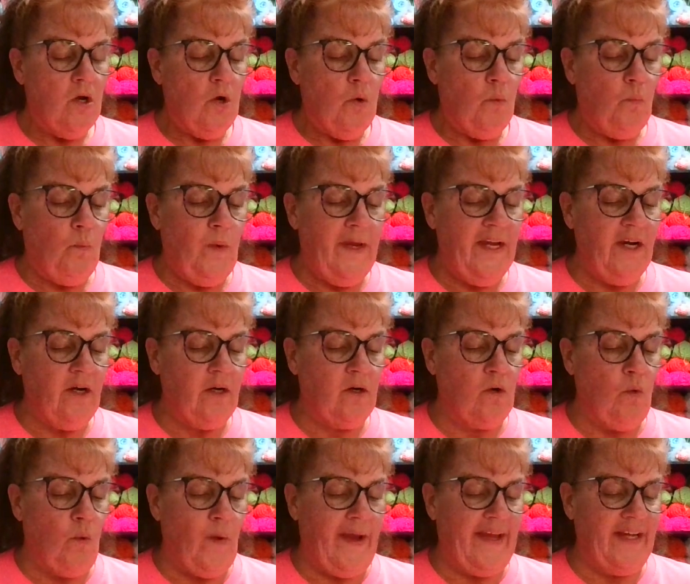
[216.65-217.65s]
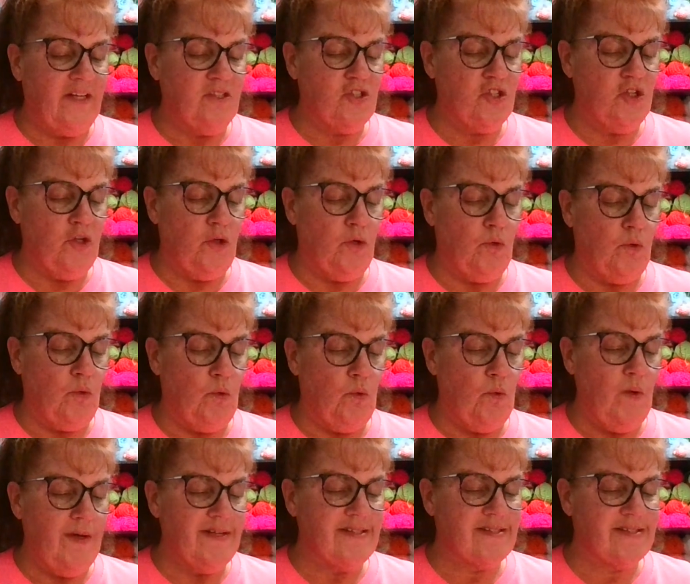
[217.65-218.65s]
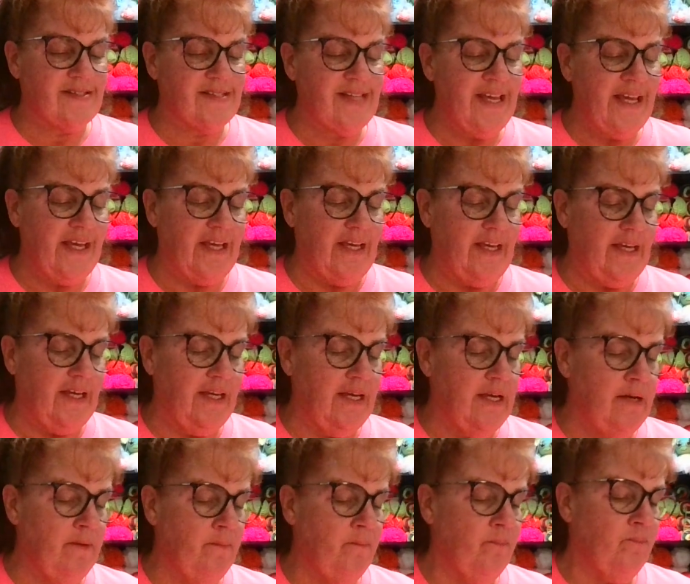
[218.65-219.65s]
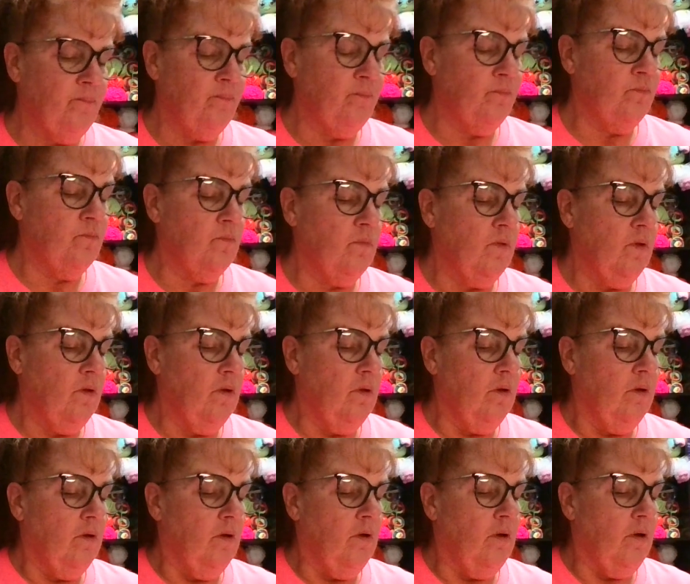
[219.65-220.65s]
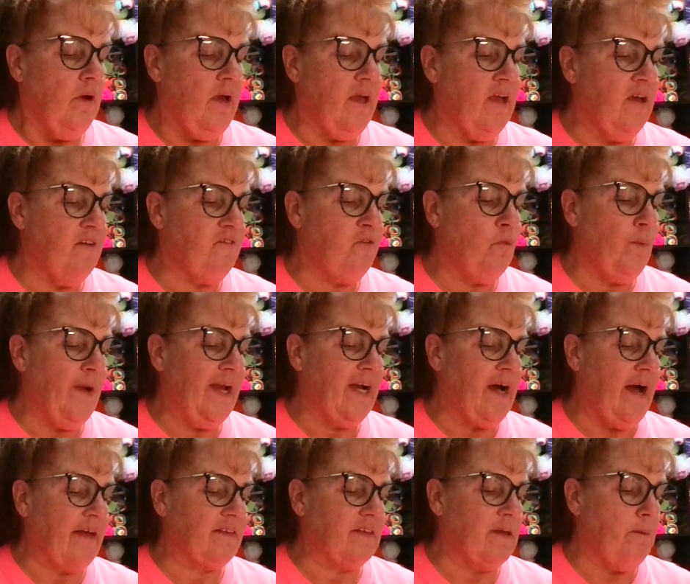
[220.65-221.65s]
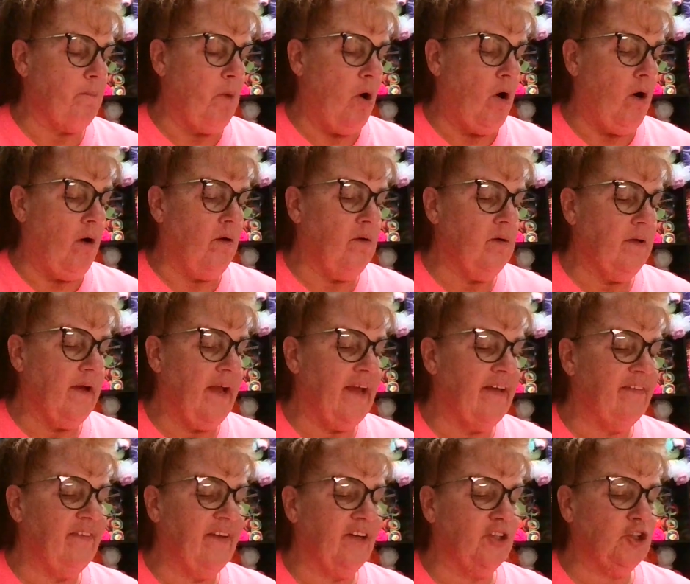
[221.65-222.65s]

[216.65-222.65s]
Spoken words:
we are going to see if we got them all. And